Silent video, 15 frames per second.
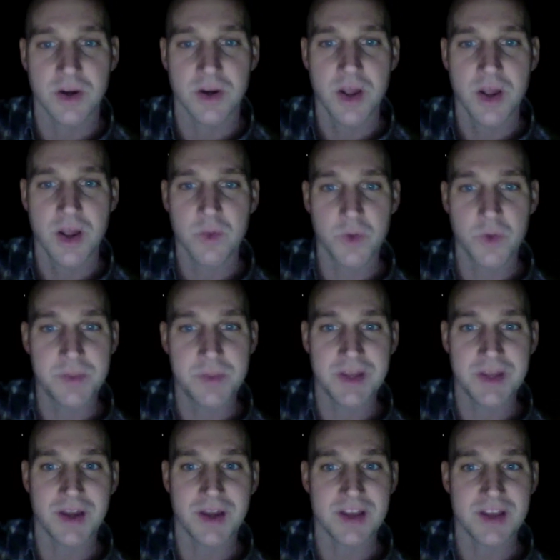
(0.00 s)
would be
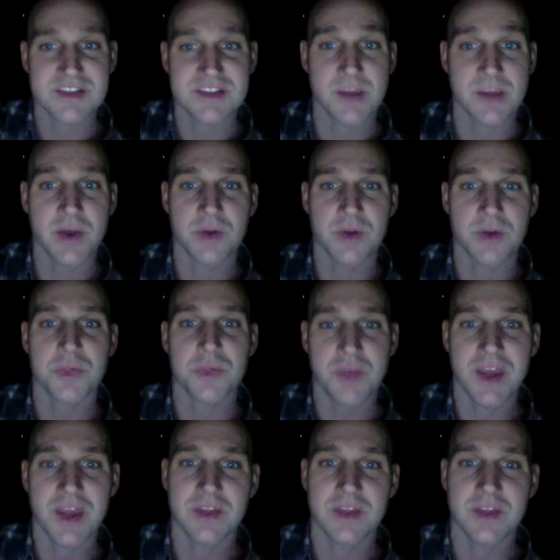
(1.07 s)
some other thing
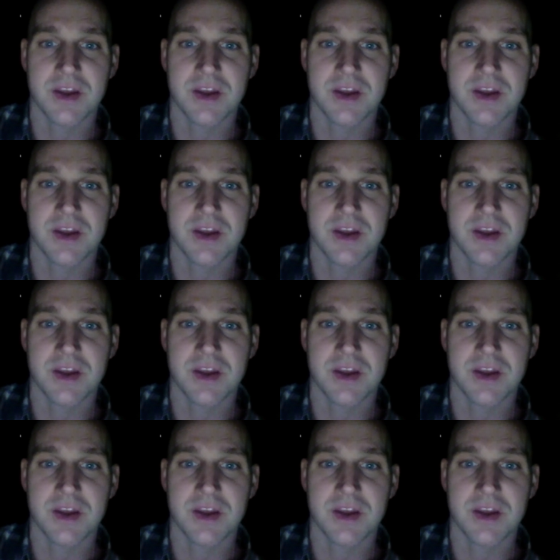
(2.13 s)
that could